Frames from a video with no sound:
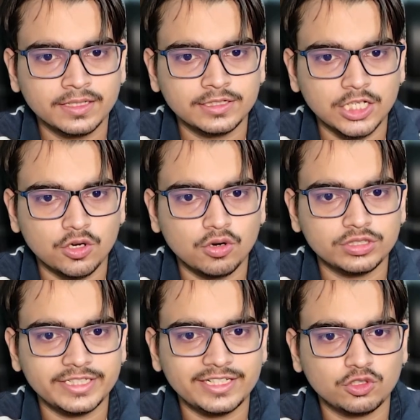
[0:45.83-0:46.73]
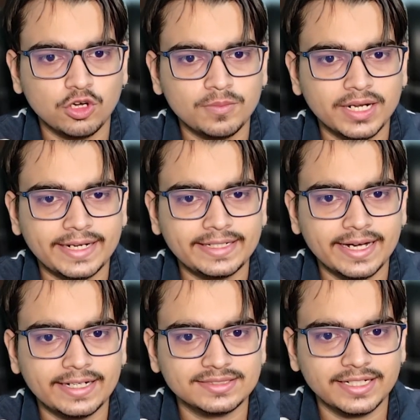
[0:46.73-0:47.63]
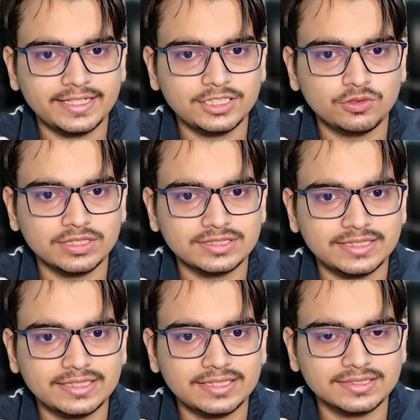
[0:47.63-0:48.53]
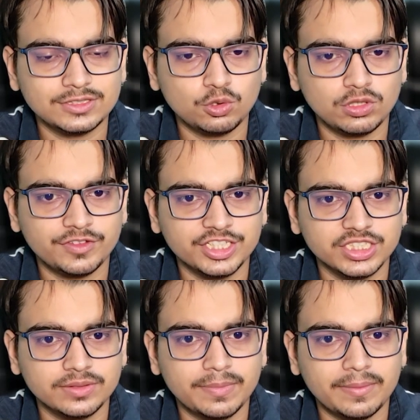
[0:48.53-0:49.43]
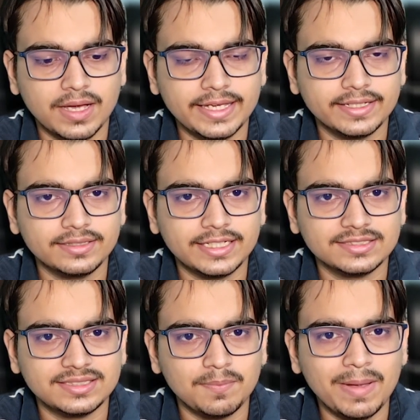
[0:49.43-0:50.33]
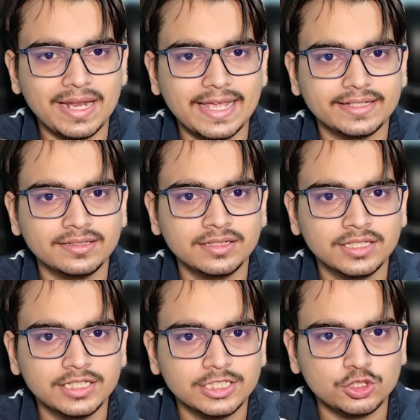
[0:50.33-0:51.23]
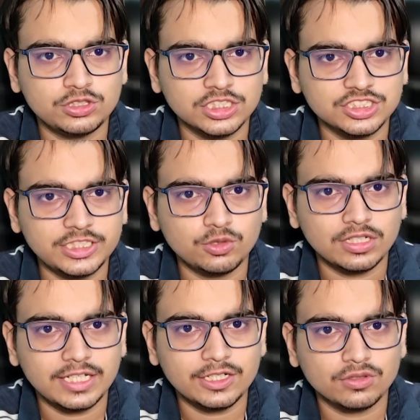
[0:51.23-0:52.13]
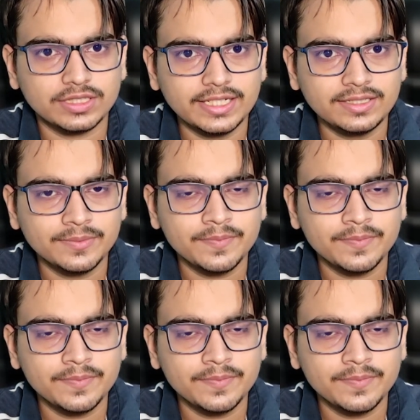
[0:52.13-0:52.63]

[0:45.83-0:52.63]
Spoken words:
Now on the top right hand side you can see this notification icon, that is the bell icon. You just need to click on that.